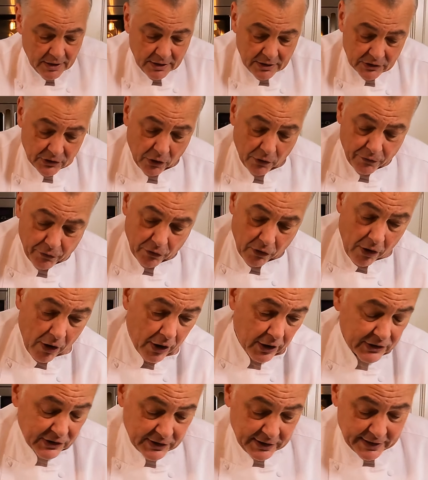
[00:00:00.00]
So for
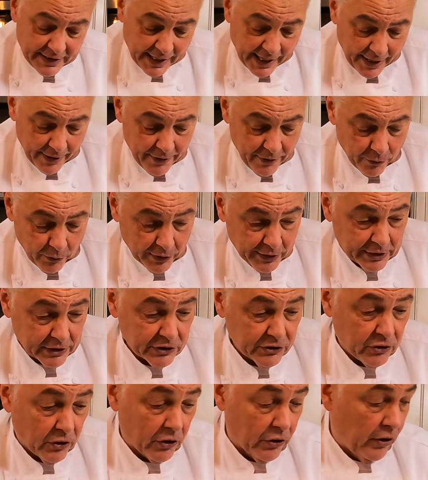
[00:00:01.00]
ours today, we're gonna
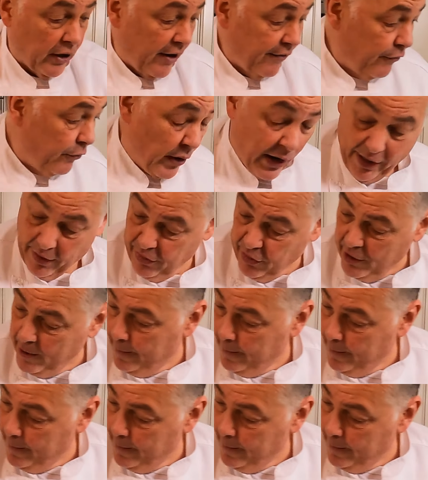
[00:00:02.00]
start off with